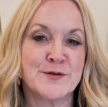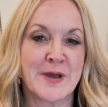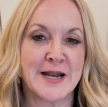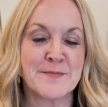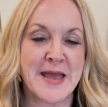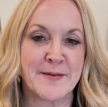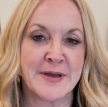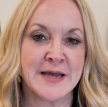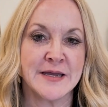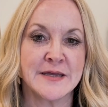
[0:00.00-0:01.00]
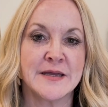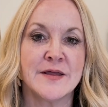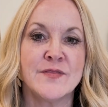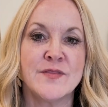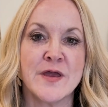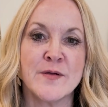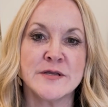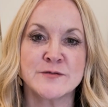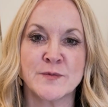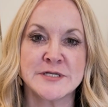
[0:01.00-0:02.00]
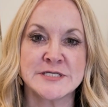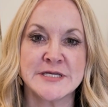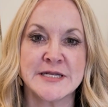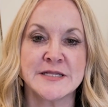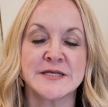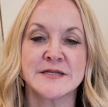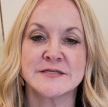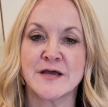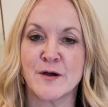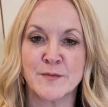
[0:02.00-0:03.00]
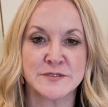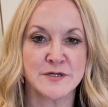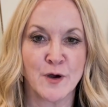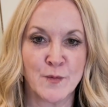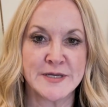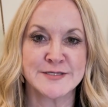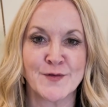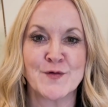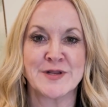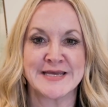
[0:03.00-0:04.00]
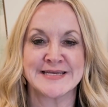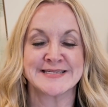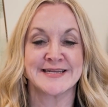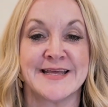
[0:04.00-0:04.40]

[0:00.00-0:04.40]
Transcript: to Alabama, there is one city that is almost always on their list,